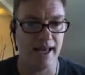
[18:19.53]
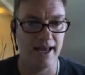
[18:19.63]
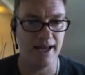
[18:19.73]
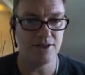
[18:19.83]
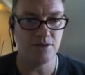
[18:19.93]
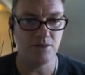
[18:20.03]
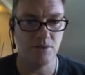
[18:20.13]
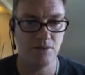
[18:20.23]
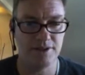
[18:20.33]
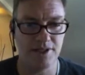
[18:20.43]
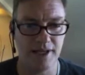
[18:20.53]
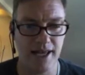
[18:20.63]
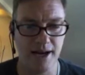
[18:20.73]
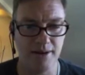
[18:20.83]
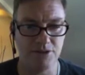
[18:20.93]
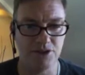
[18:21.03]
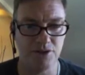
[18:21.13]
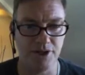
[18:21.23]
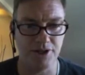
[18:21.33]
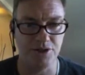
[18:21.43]
And once again, I'm just
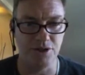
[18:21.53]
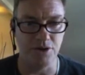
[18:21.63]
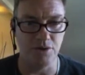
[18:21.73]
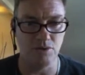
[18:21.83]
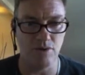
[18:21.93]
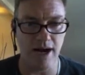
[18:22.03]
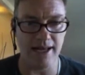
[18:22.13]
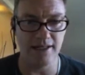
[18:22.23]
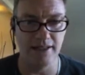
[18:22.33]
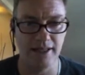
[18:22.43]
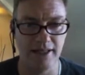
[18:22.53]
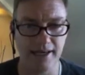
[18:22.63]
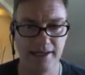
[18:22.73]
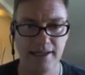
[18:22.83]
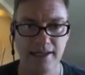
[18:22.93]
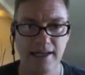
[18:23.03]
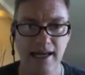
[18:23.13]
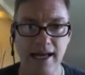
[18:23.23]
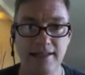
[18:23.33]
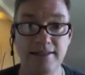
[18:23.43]
going to right-click and